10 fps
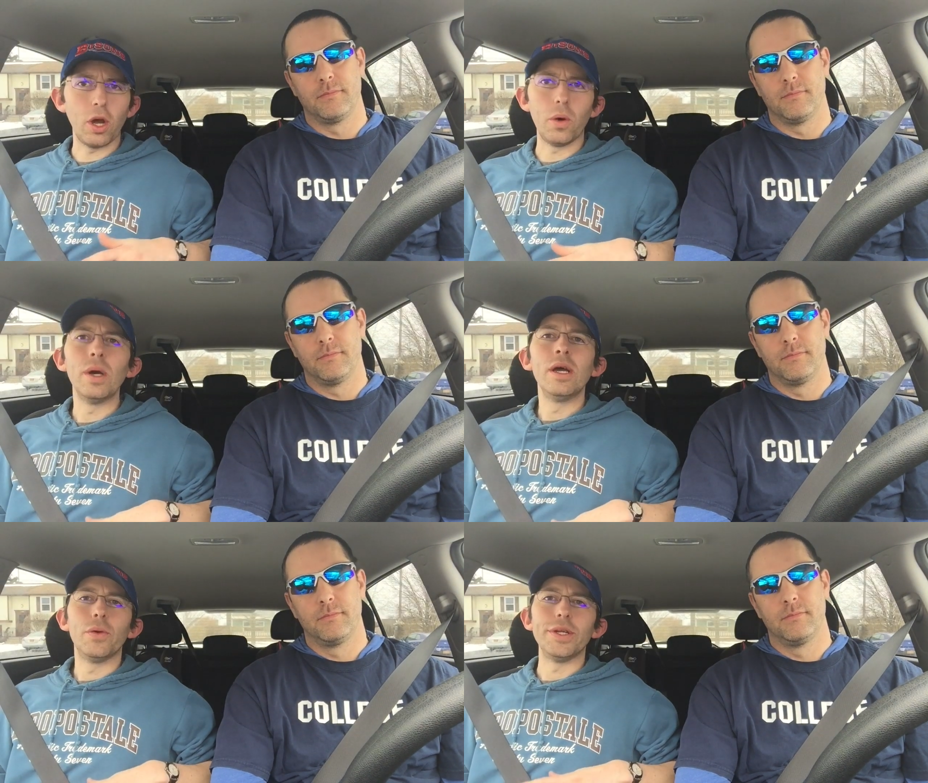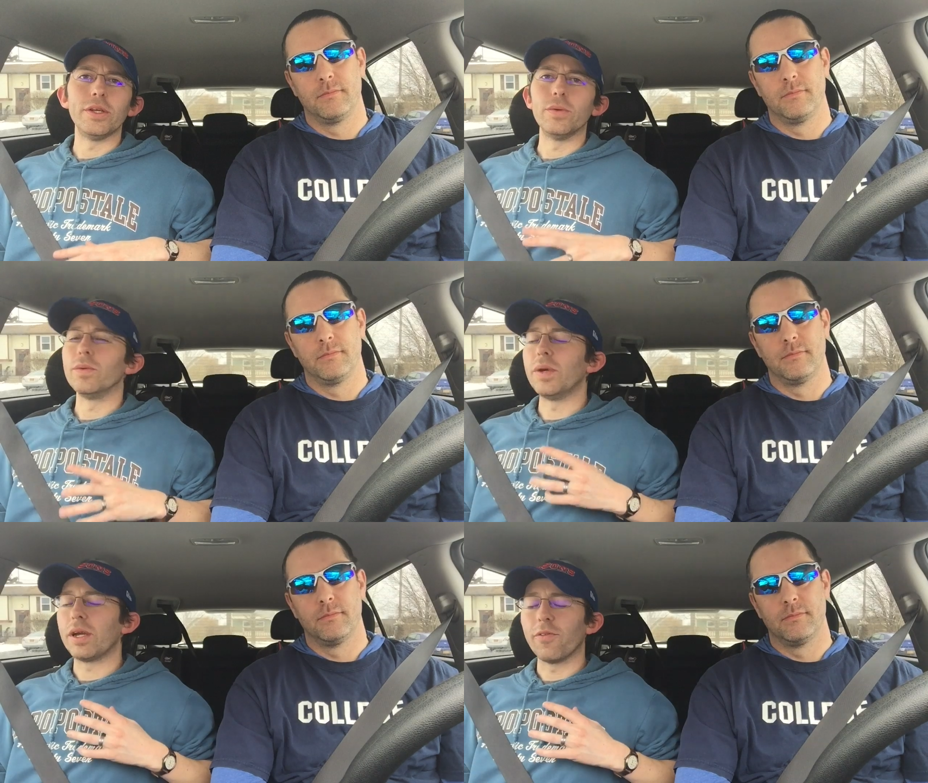Speaker 1: show, we do,
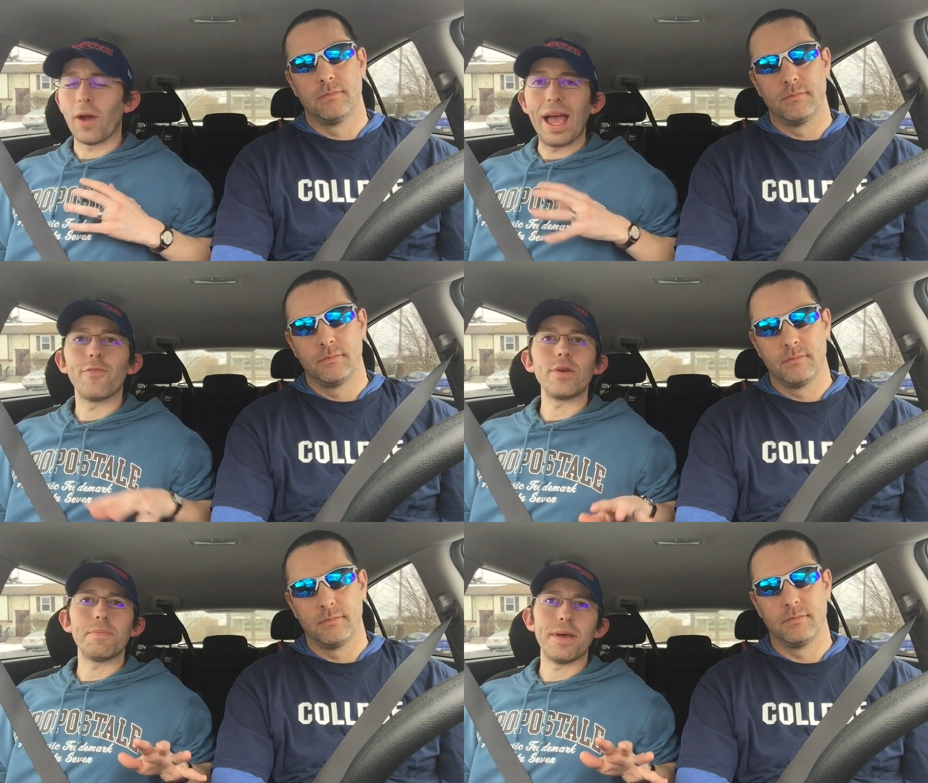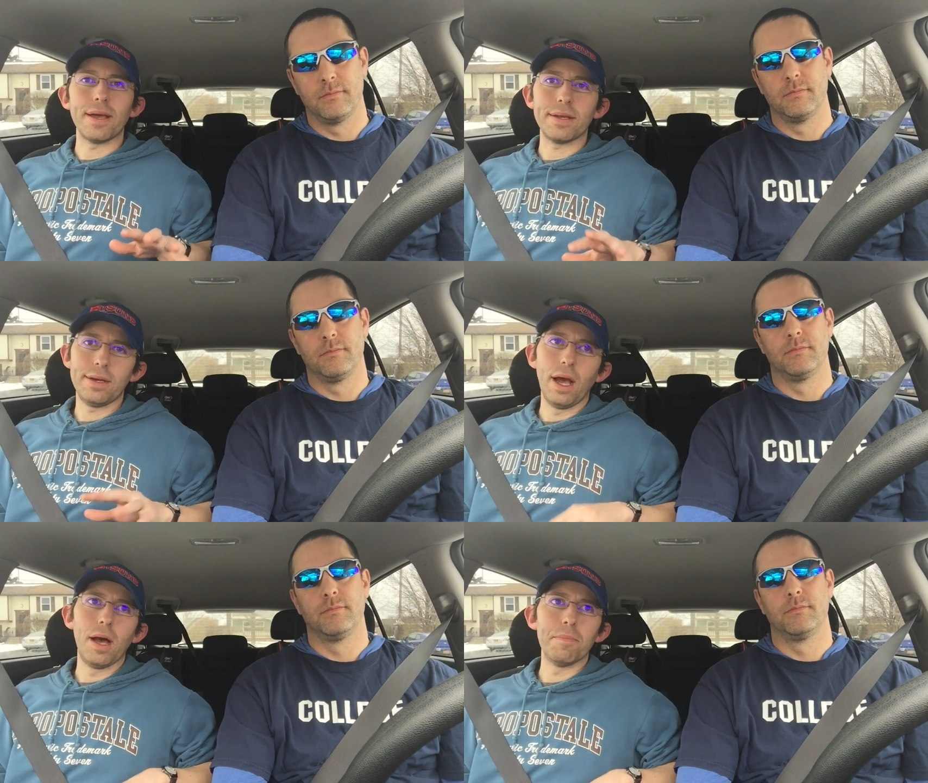we cover every pick,
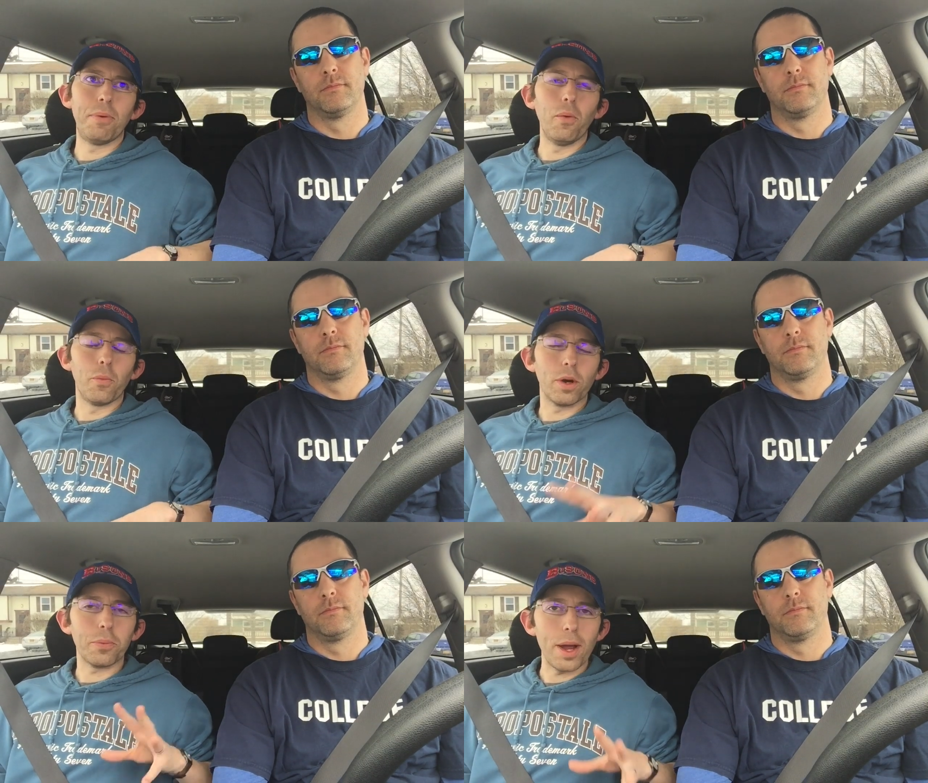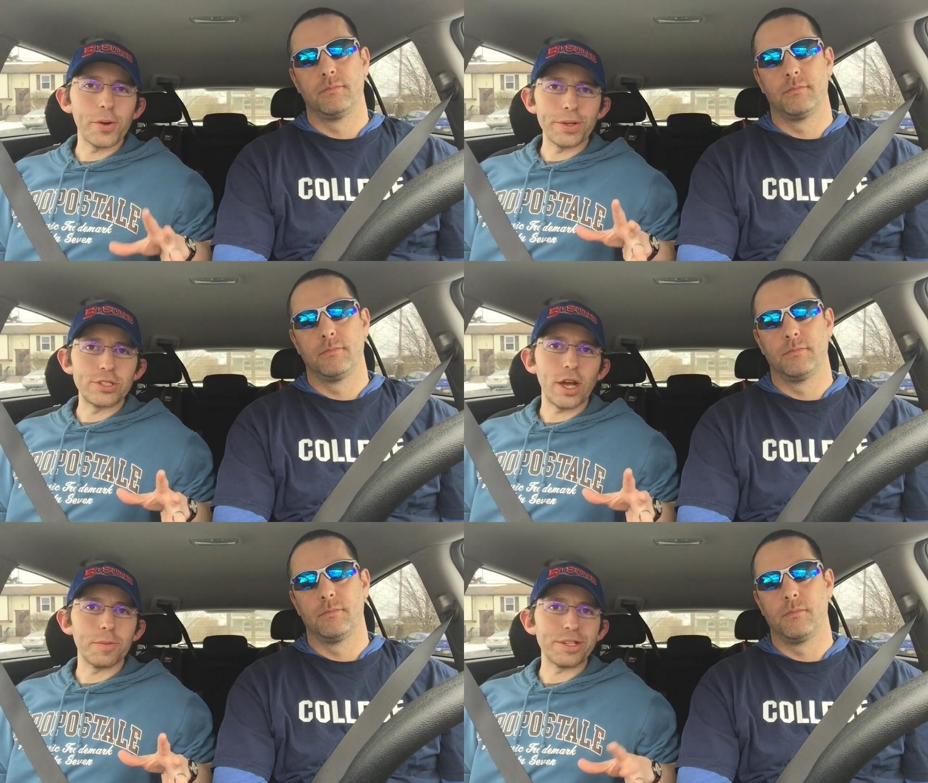um, but we're primarily
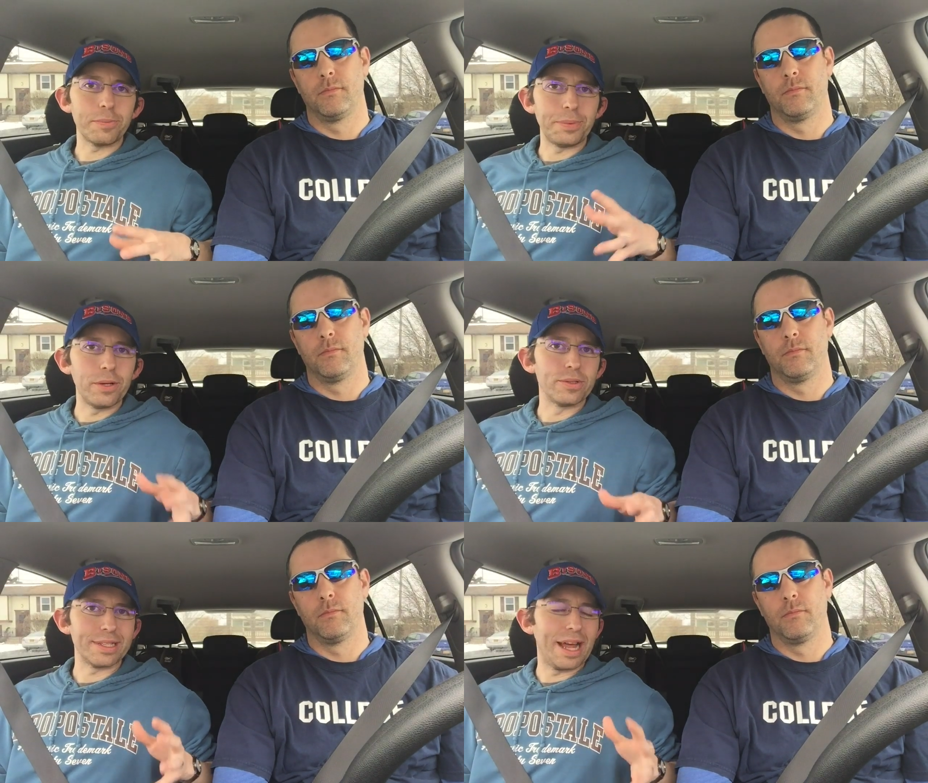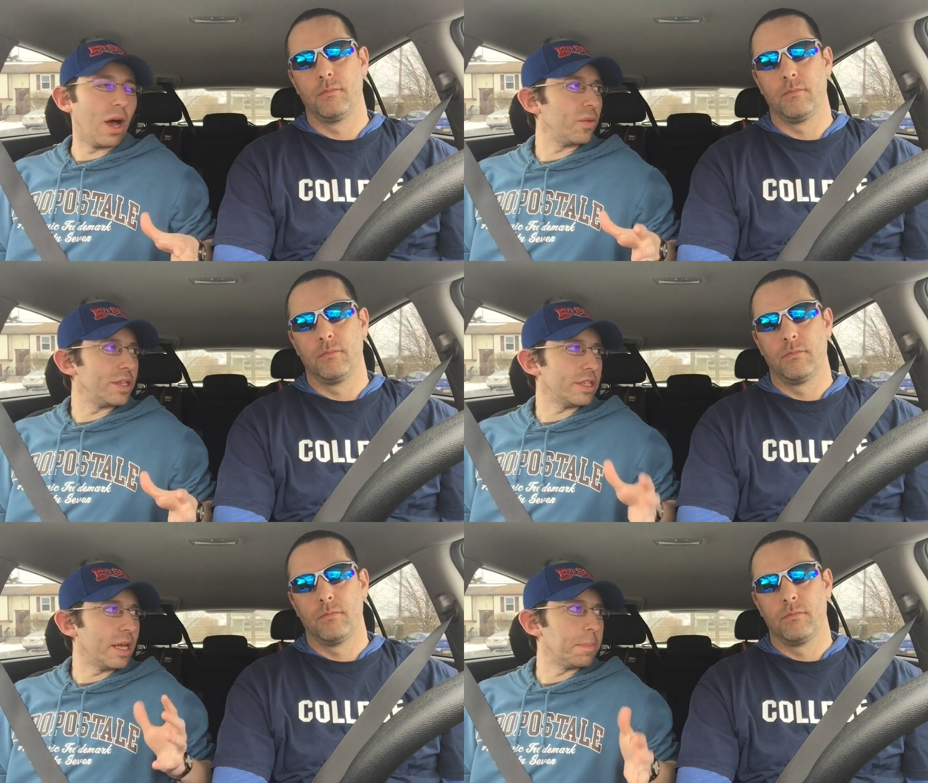talking about the Bills and how
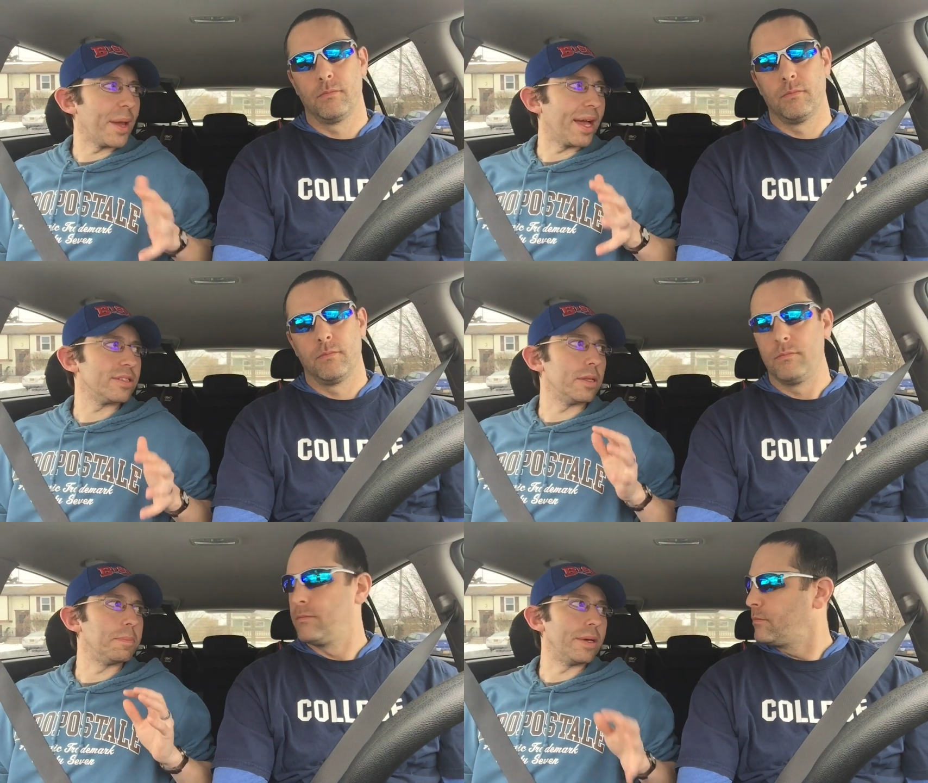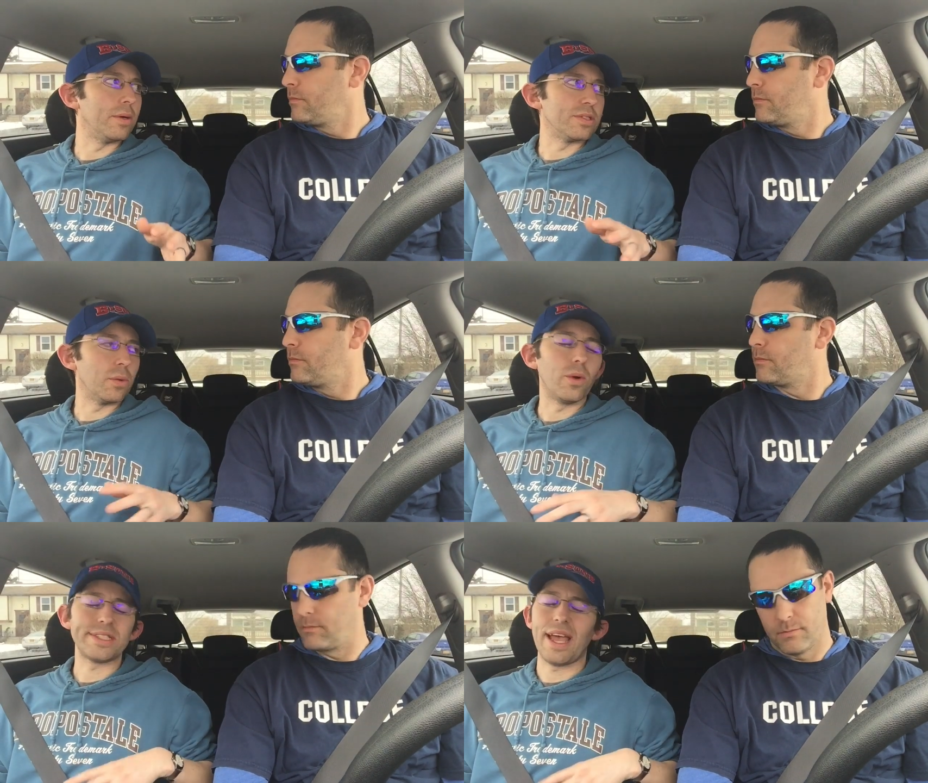this impacts the Bills
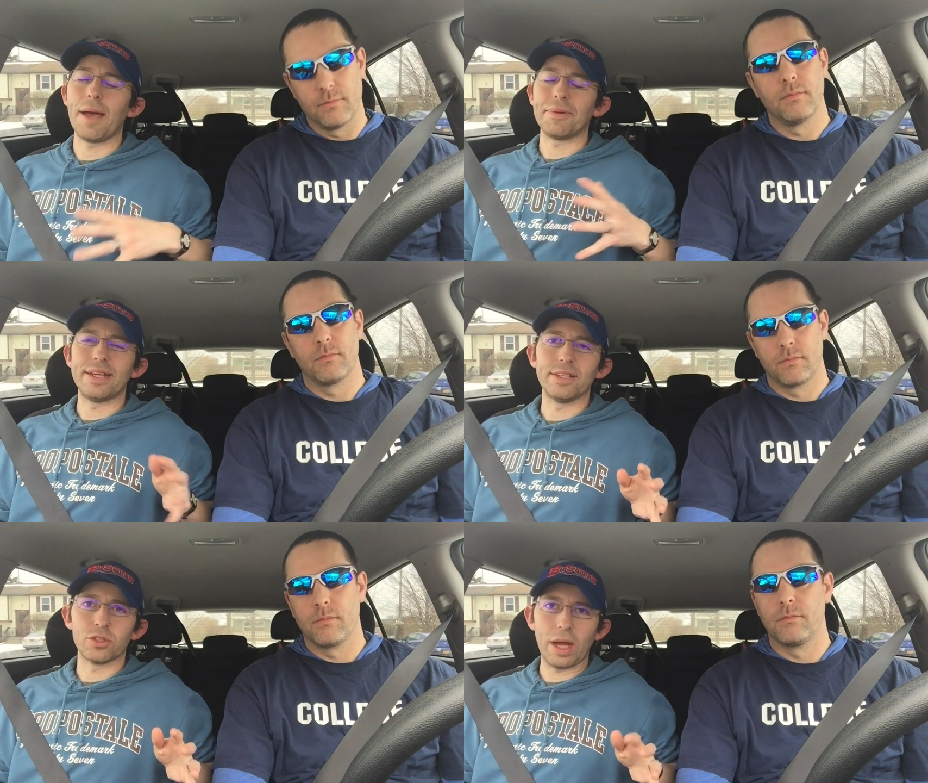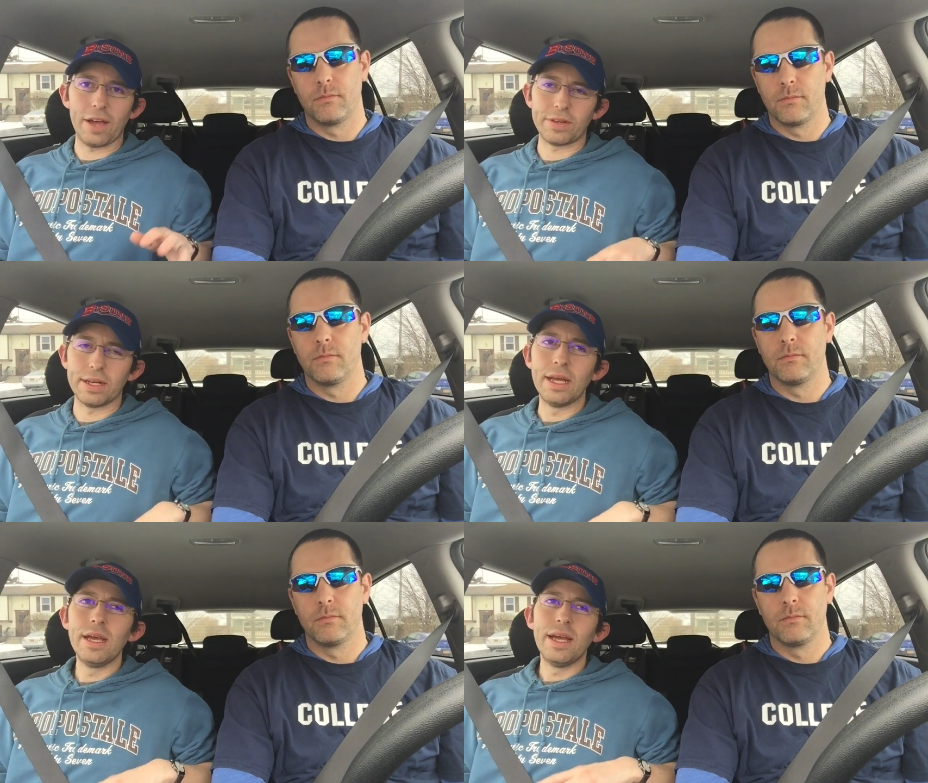and what's mm-hmm. happening in the draft and,